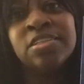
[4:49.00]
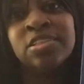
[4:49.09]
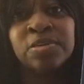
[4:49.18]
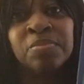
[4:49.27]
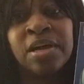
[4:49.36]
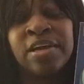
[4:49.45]

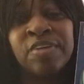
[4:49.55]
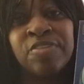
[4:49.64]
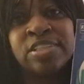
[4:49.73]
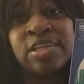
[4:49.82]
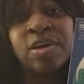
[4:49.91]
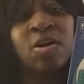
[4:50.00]
took my
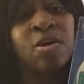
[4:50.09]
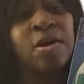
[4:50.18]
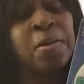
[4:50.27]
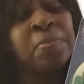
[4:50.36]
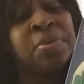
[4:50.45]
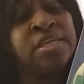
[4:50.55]
FSA card,
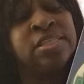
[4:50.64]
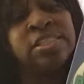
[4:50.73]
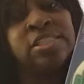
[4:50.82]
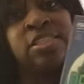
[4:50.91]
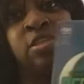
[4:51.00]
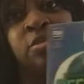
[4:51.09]
but it
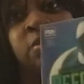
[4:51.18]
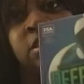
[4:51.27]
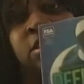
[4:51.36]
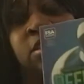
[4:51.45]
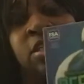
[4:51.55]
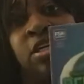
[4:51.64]
still
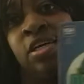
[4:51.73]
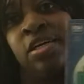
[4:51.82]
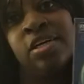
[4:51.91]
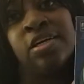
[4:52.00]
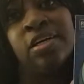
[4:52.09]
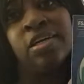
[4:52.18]
was
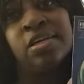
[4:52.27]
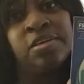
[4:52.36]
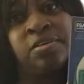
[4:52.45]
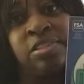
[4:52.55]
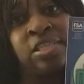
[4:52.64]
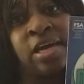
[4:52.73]

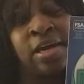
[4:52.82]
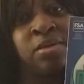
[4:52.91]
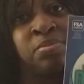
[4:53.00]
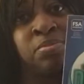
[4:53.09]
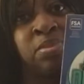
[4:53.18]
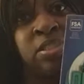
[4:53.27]
clearance
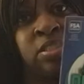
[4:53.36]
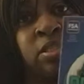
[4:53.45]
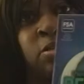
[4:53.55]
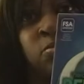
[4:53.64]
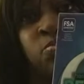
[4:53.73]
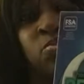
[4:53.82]
item. So